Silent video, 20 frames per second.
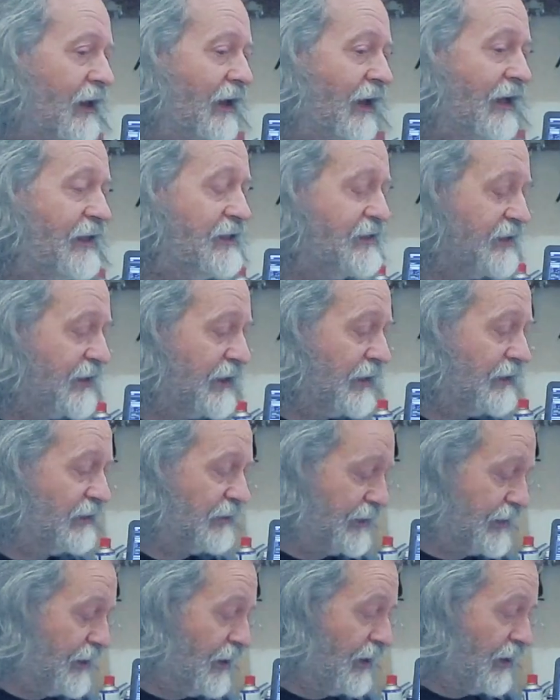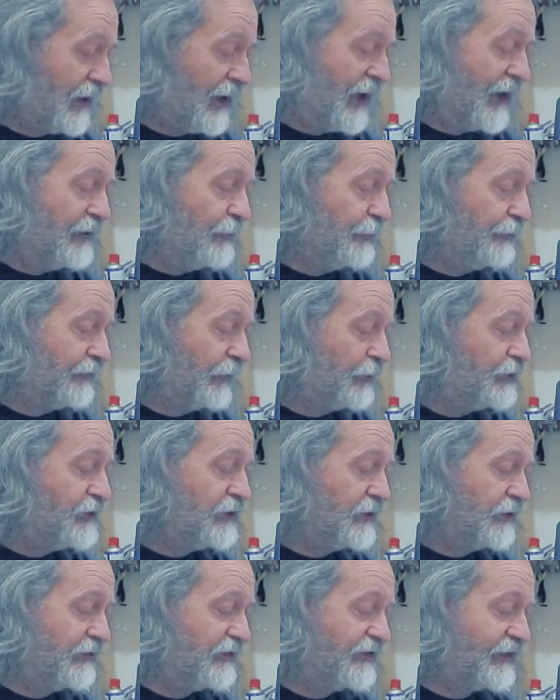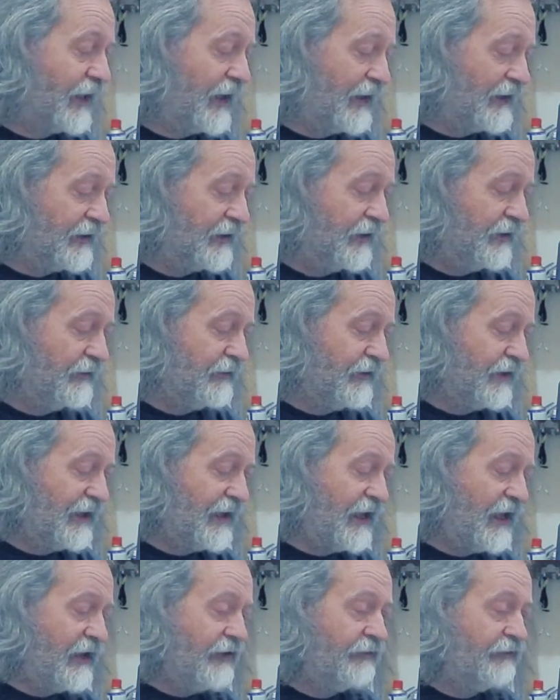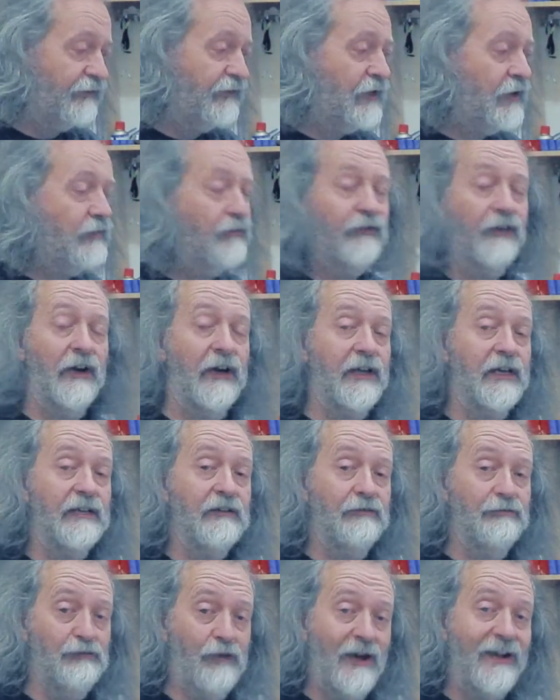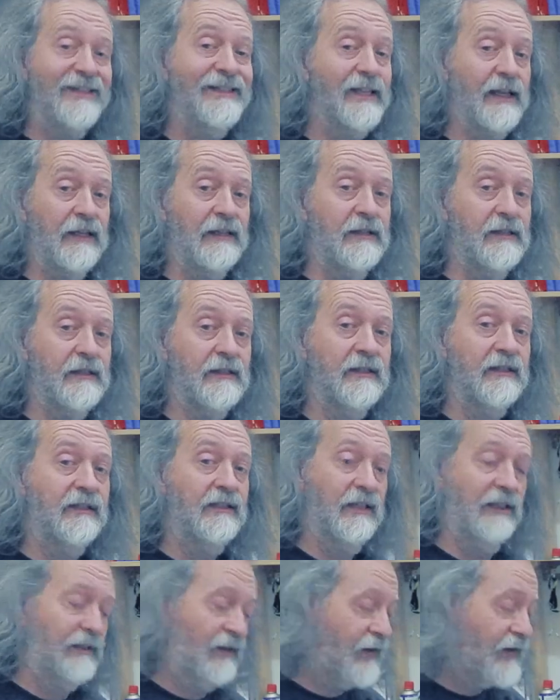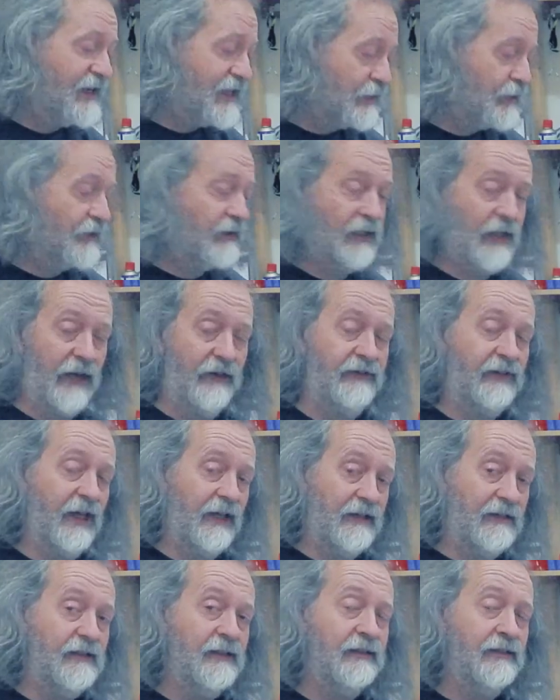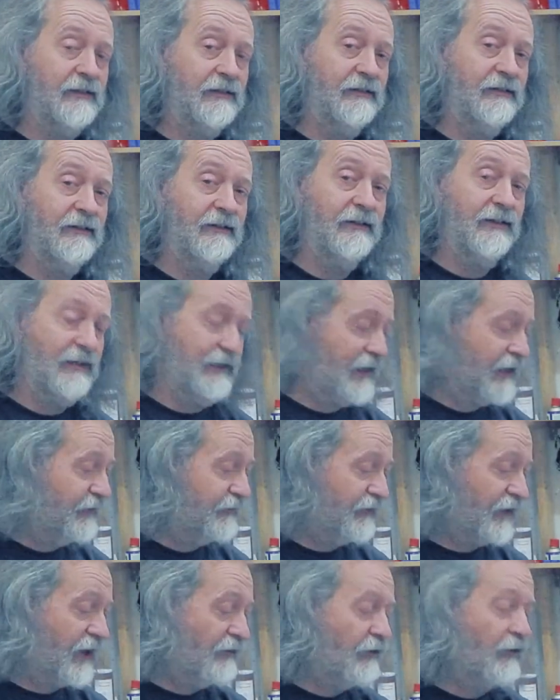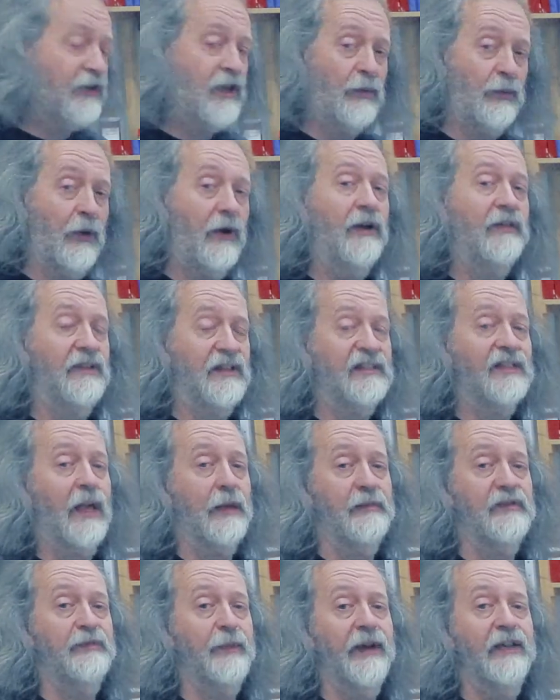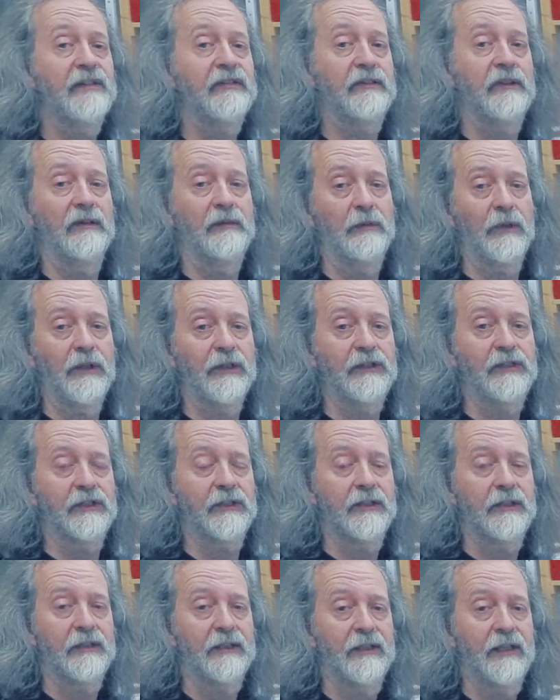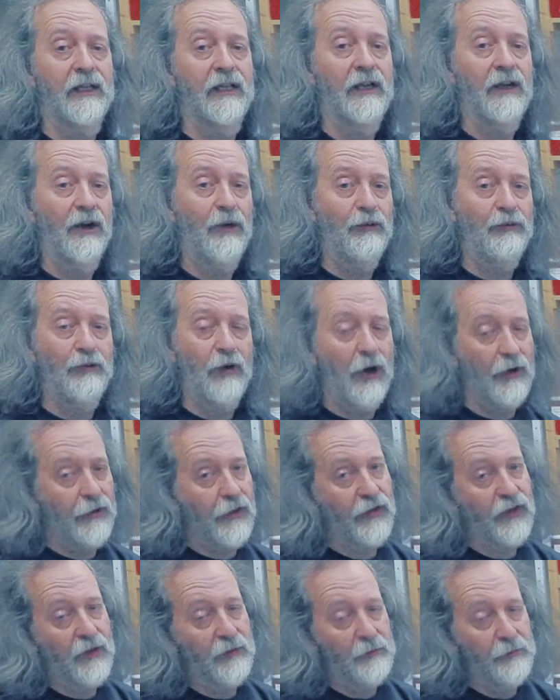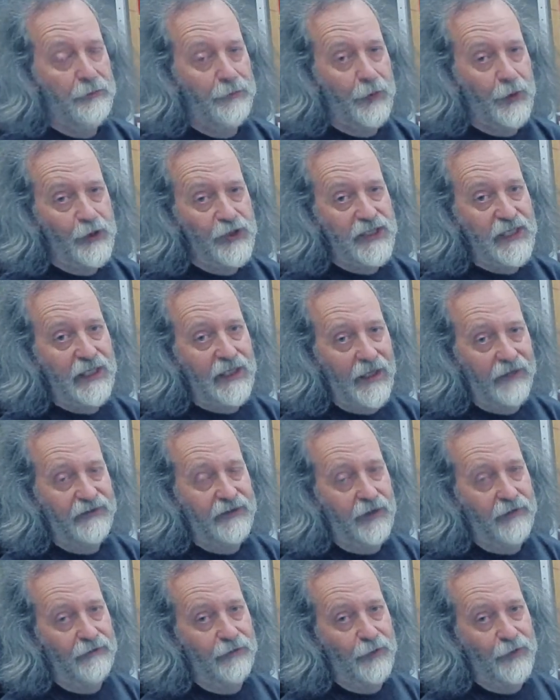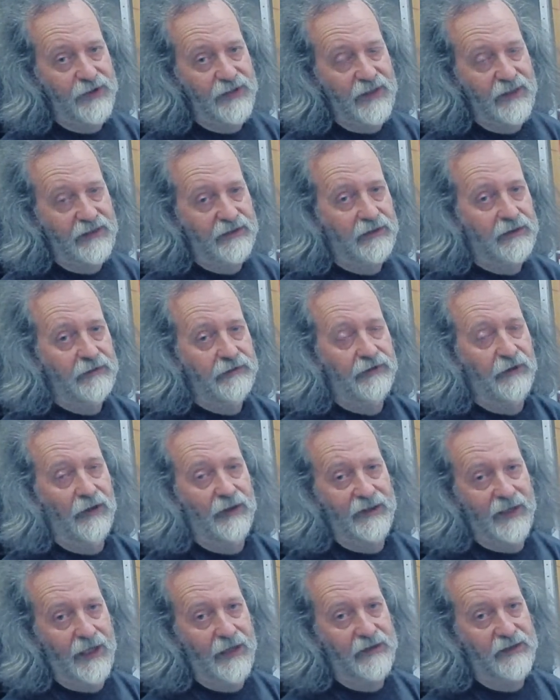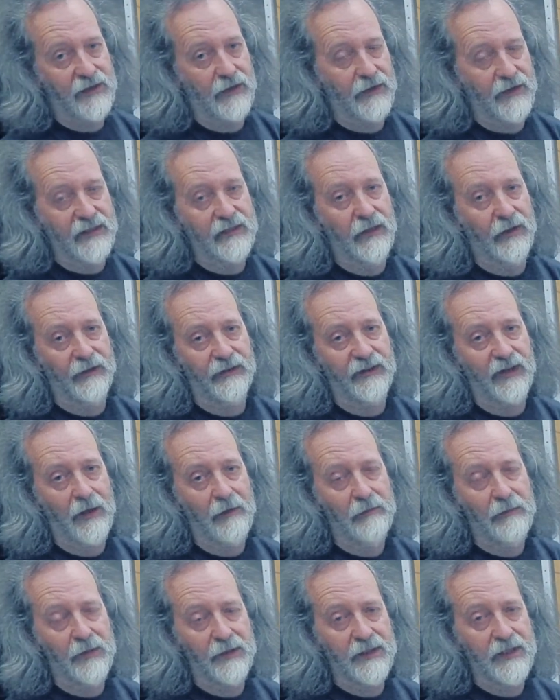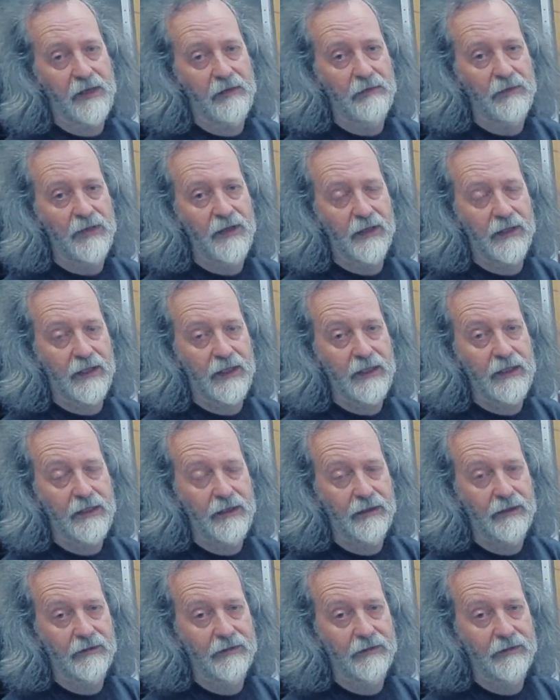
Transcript: Incidentally, I also should have said that if you find right hand colliding with left hand, if they're occupying the same space too much, rather than push your left hand voicings too far down so they start to get muddy and murky,